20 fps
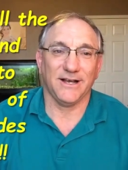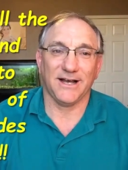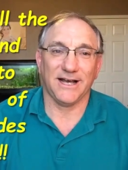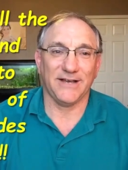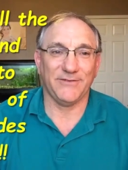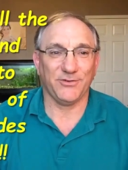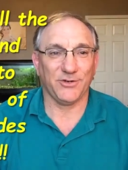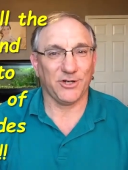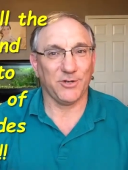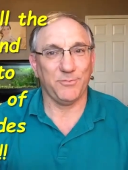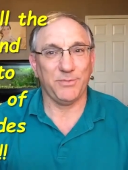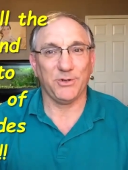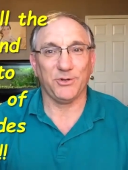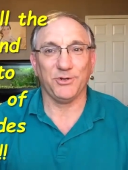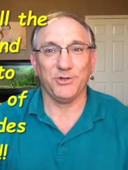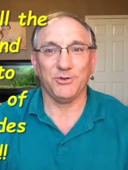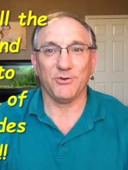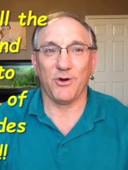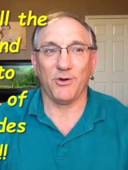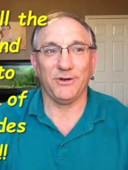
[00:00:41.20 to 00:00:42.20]
uh, if you're going to
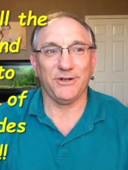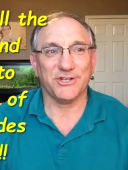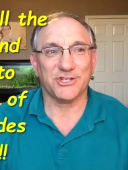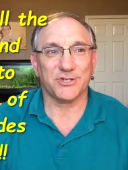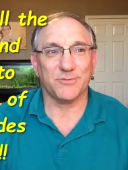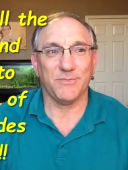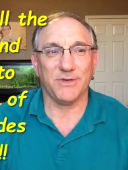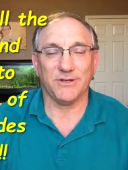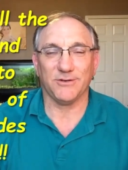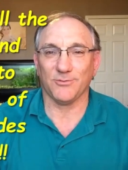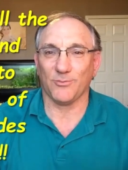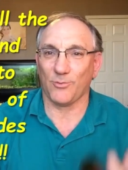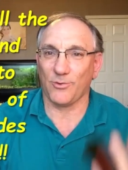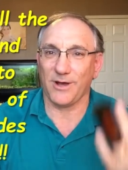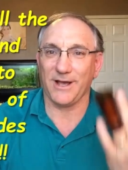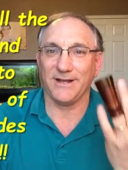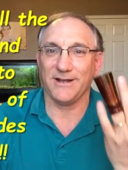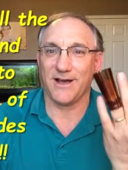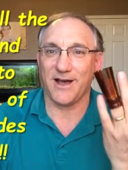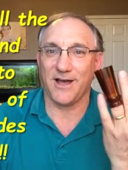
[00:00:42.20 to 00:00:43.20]
build your own instrument,
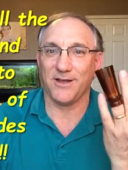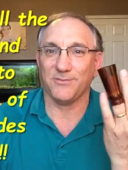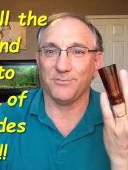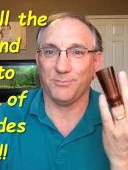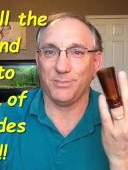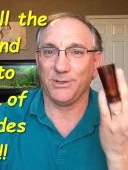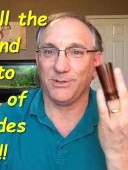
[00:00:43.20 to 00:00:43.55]
why not